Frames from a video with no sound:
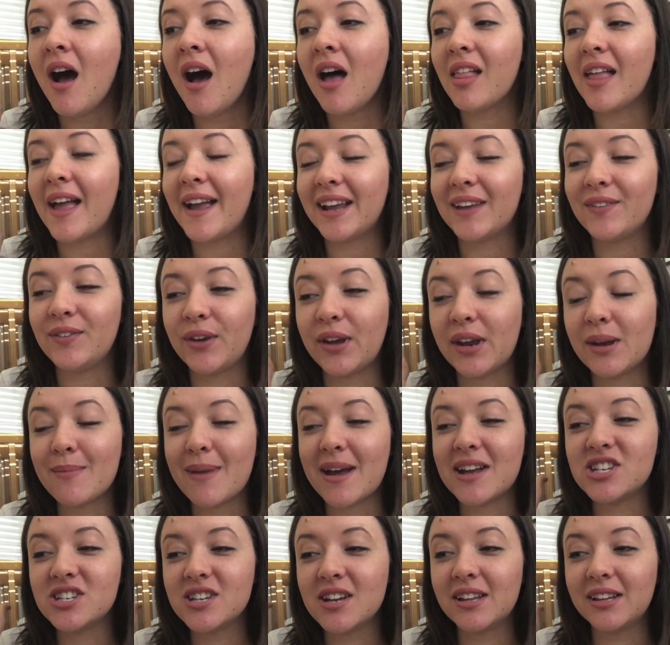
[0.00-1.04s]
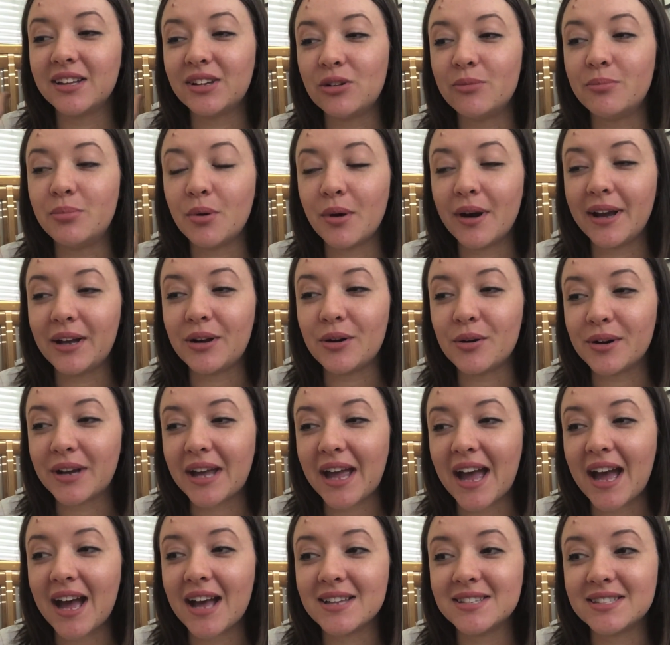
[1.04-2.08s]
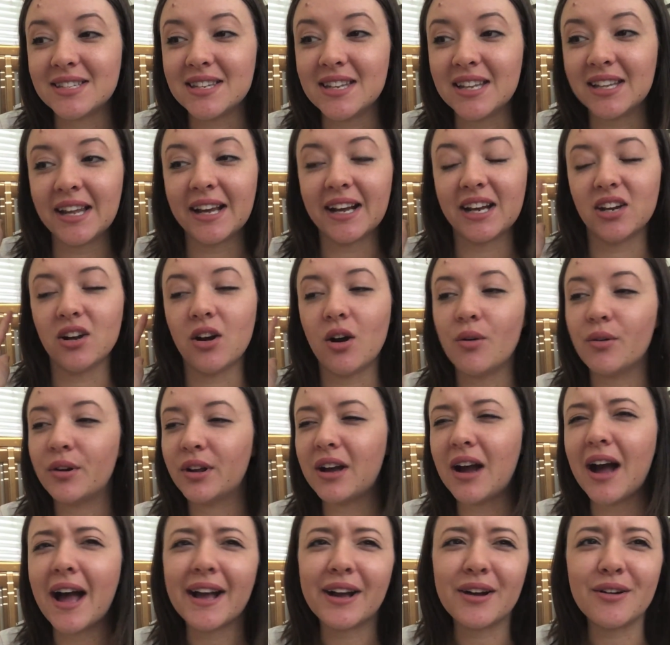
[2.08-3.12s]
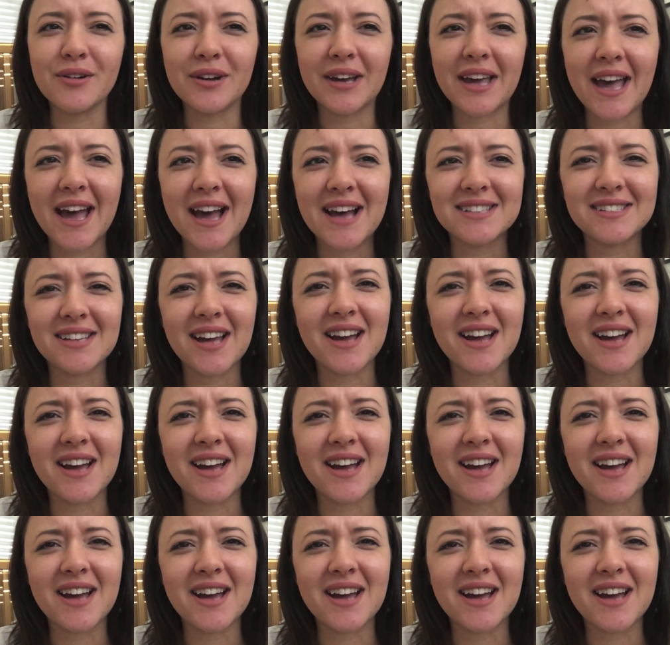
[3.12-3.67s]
Like, if you can imagine a little boy called Cass and then like an older guy called Cass,